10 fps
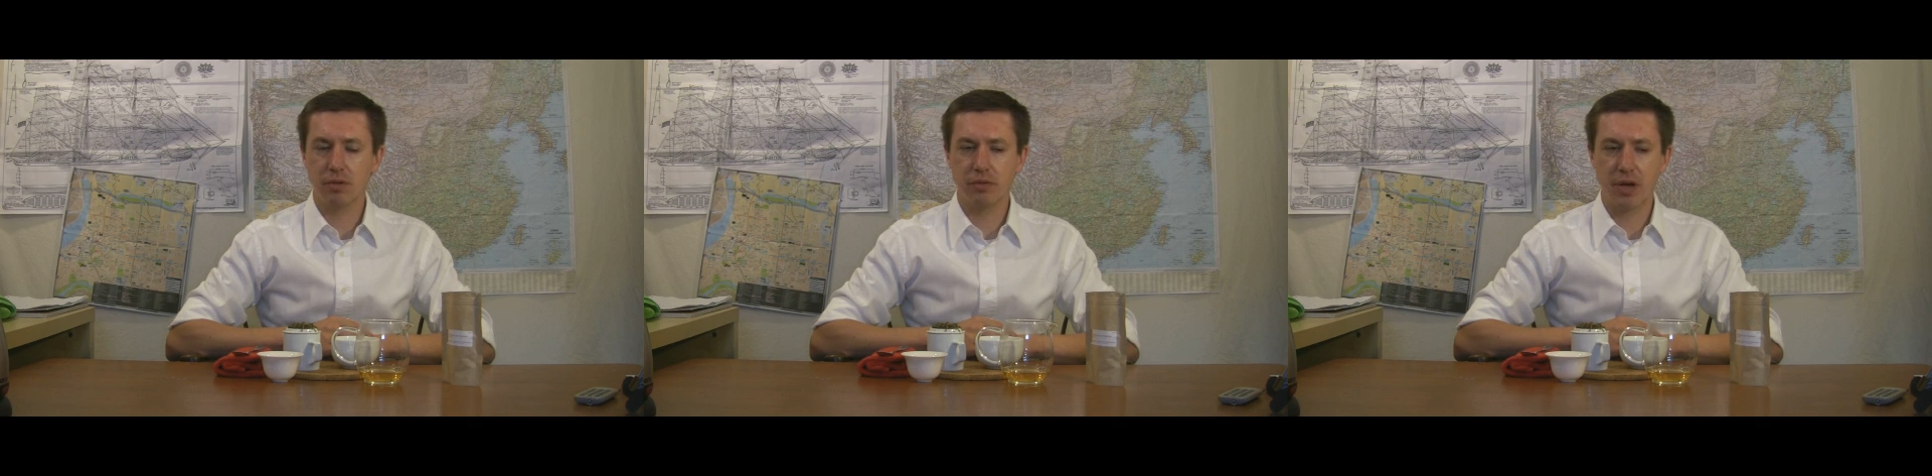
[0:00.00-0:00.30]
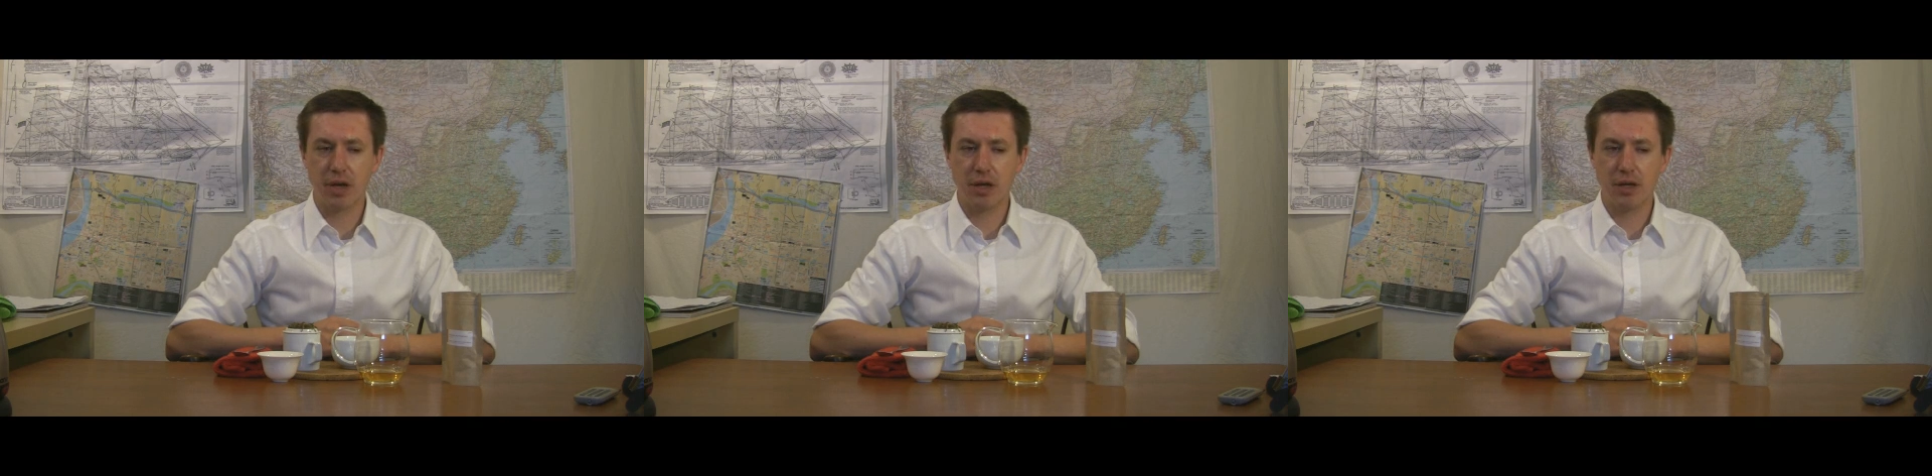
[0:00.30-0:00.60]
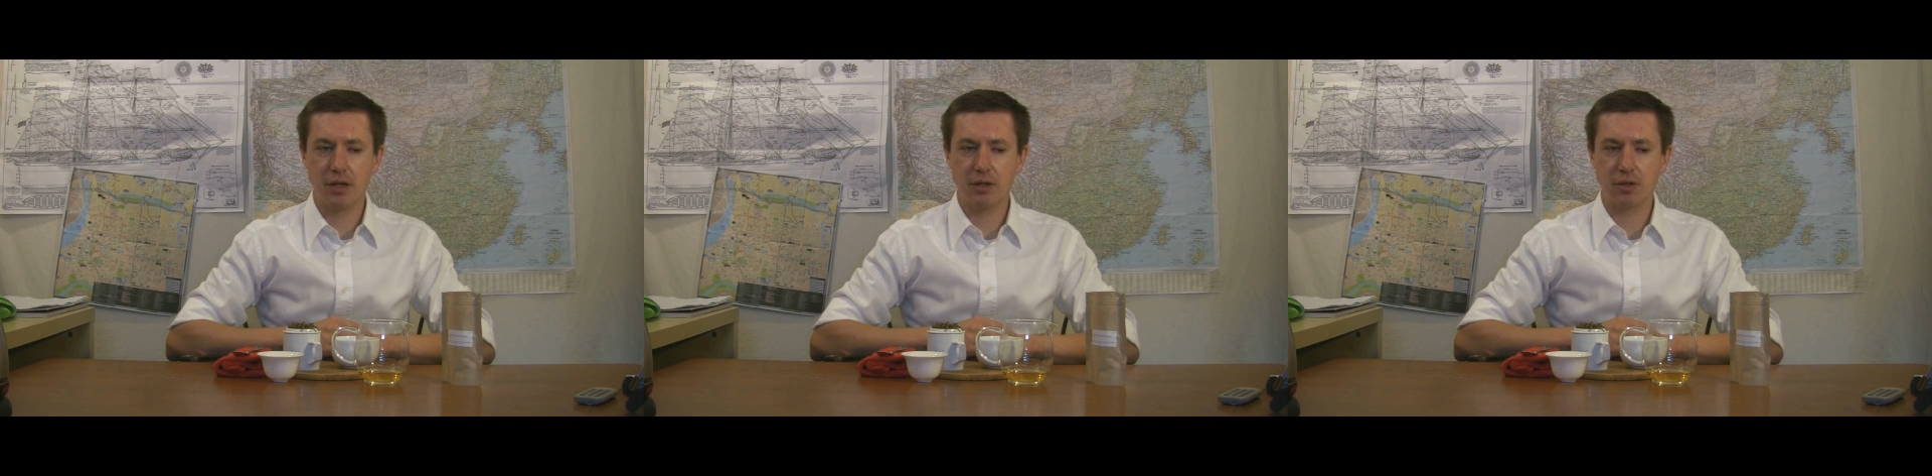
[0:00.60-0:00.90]

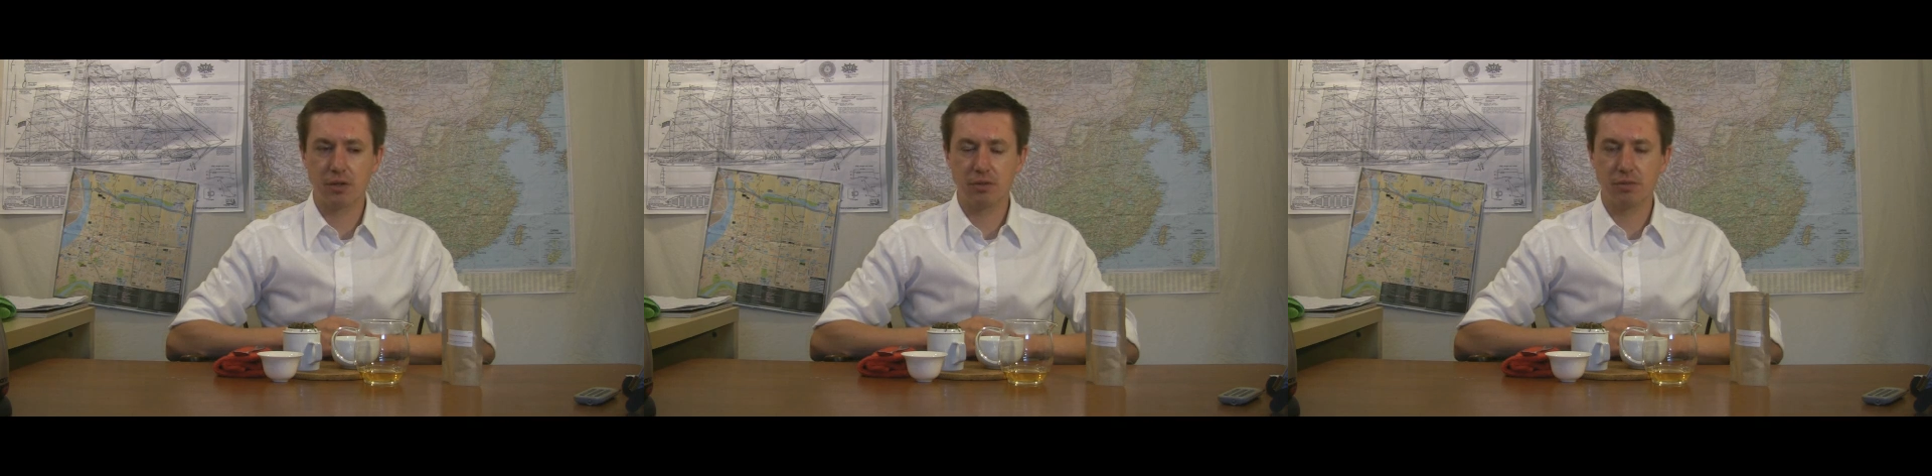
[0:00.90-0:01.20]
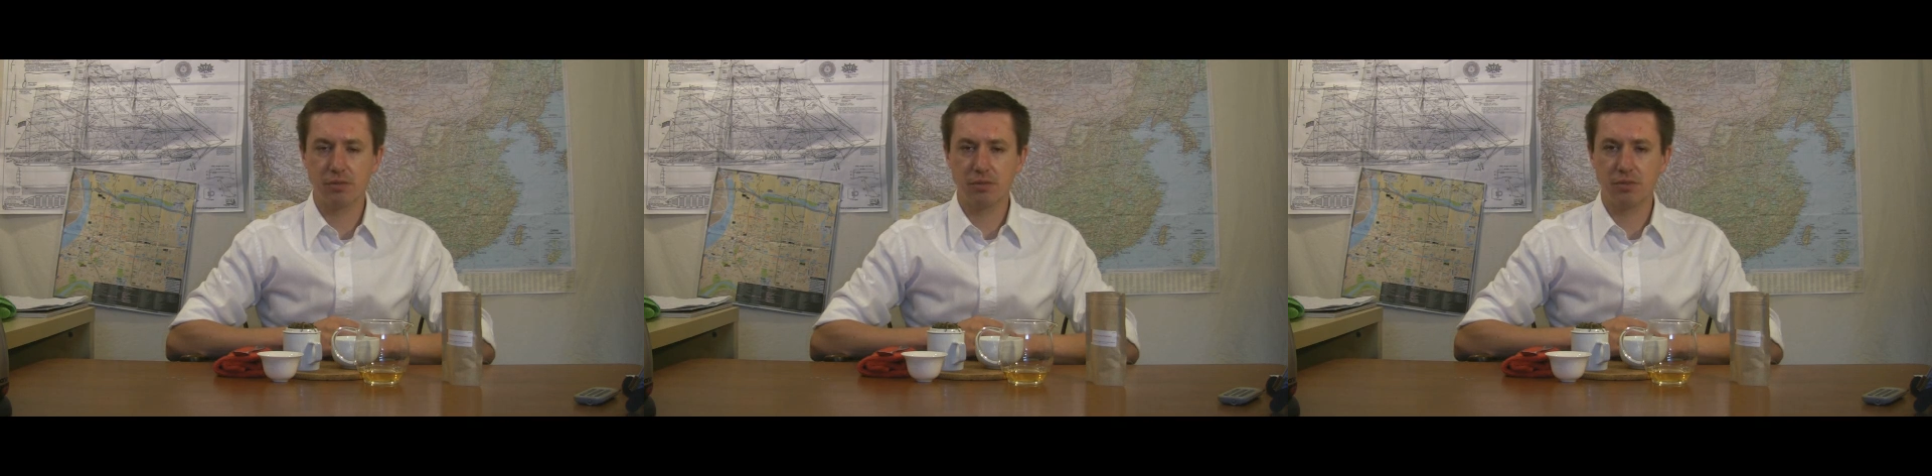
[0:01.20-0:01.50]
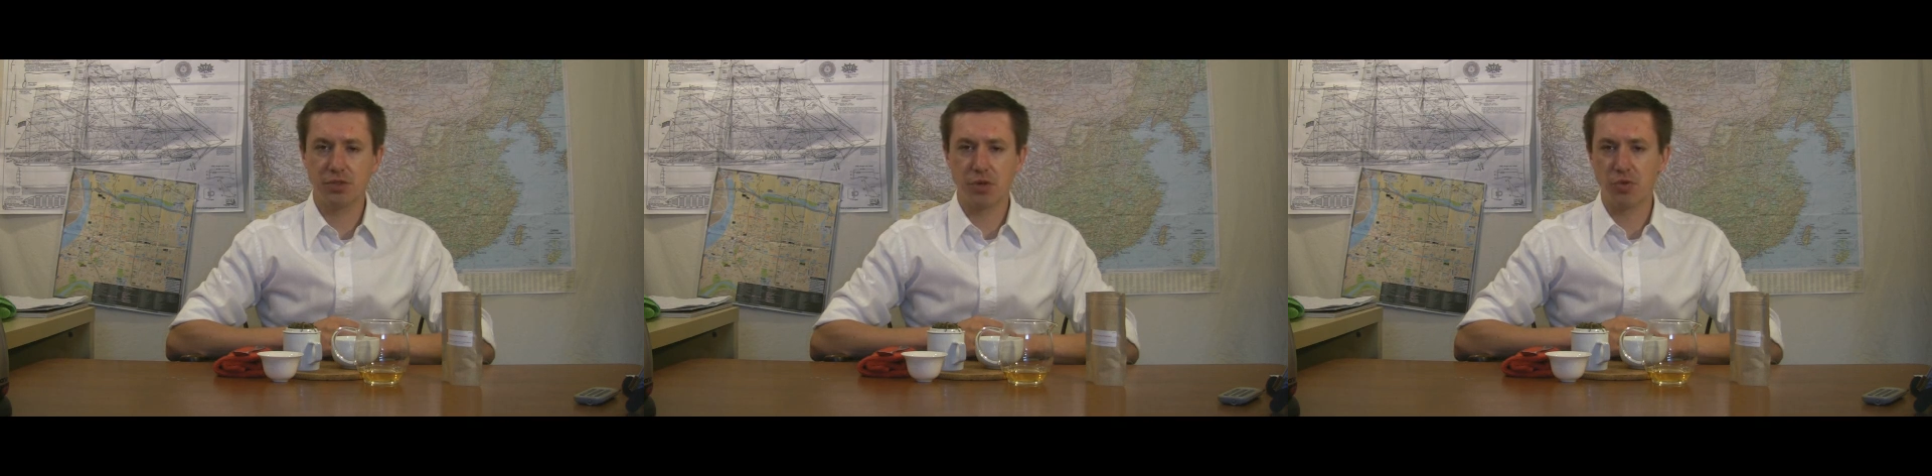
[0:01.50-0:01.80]
They are
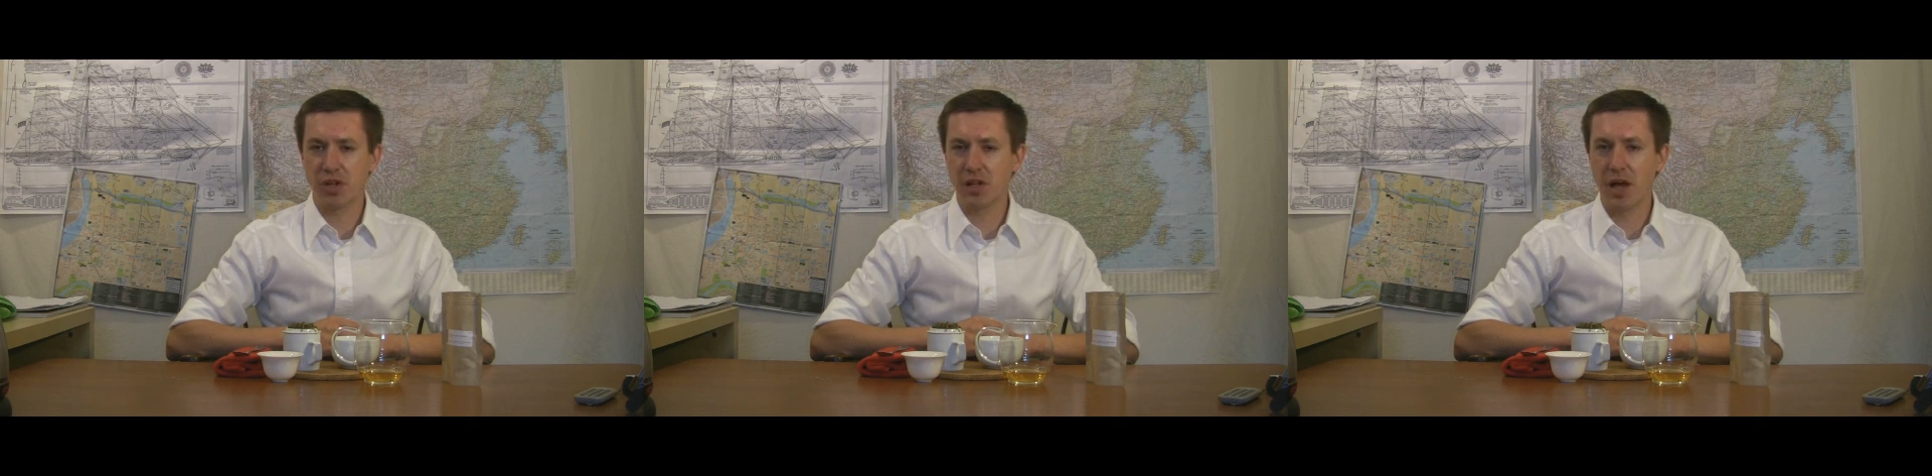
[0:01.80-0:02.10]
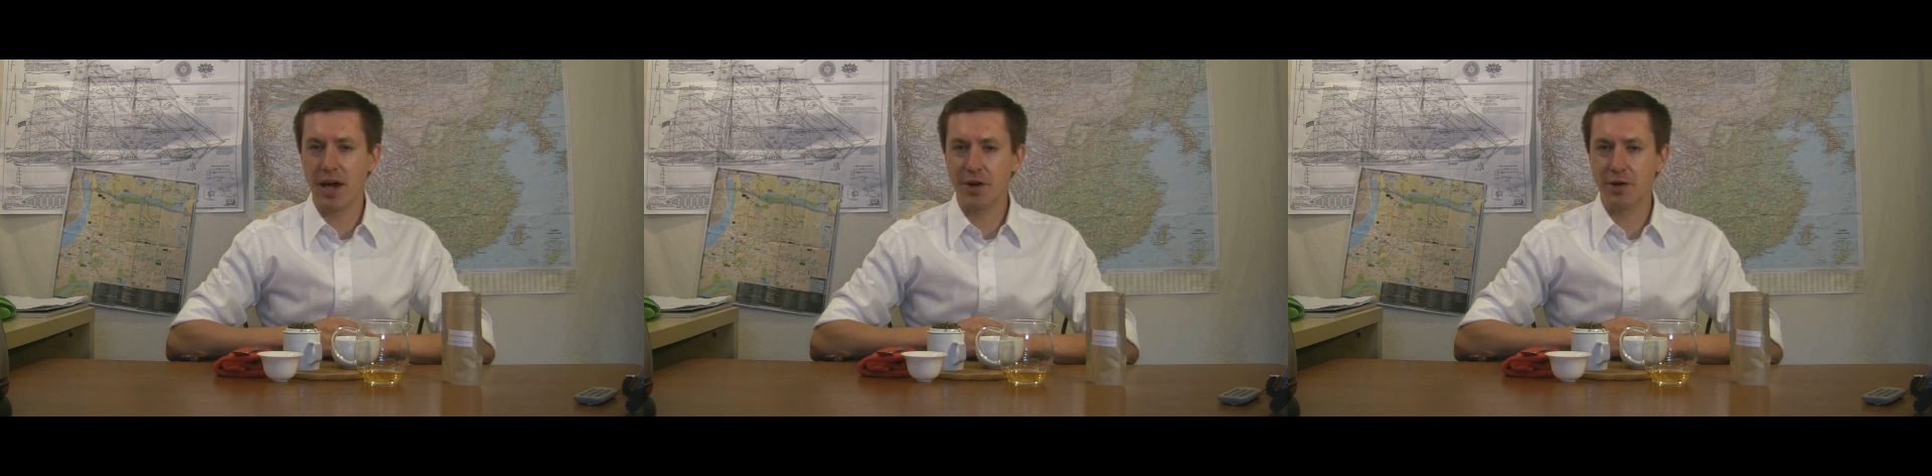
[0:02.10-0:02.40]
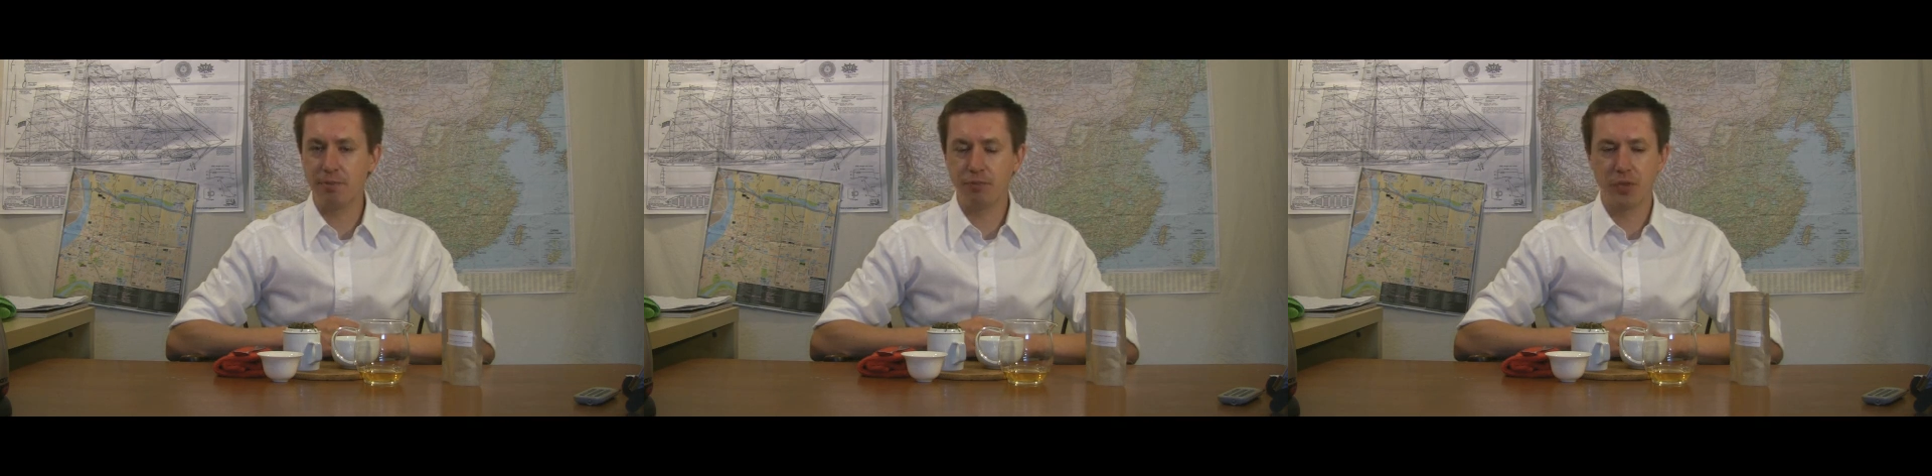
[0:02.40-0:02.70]
generally lighter.